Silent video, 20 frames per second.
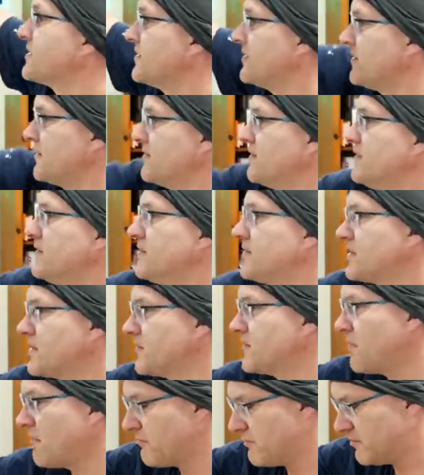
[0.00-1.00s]
uh, it's
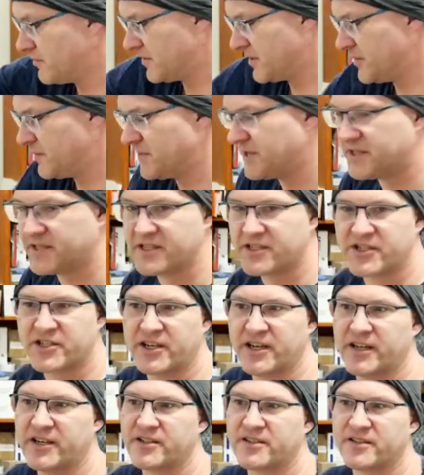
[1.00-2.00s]
probably a bit
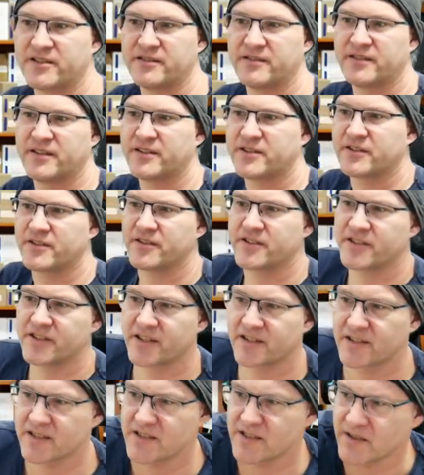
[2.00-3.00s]
discharged. I should
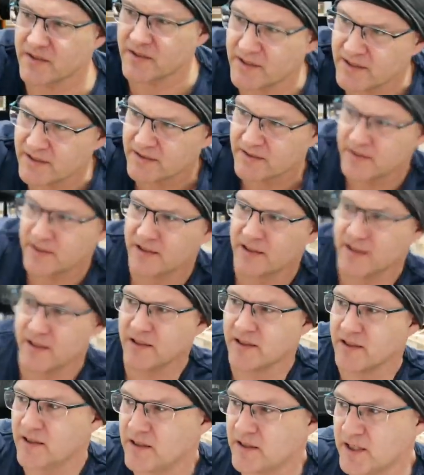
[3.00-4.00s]
chuck this on the
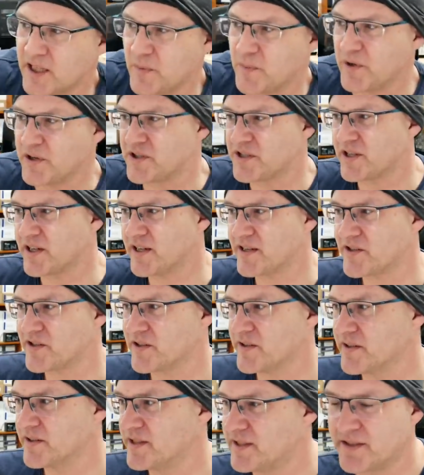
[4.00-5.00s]
LiPo
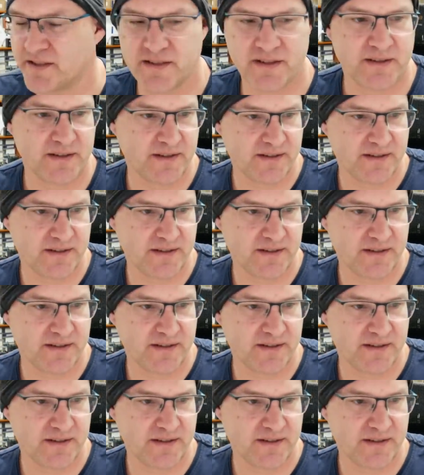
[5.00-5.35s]
charger and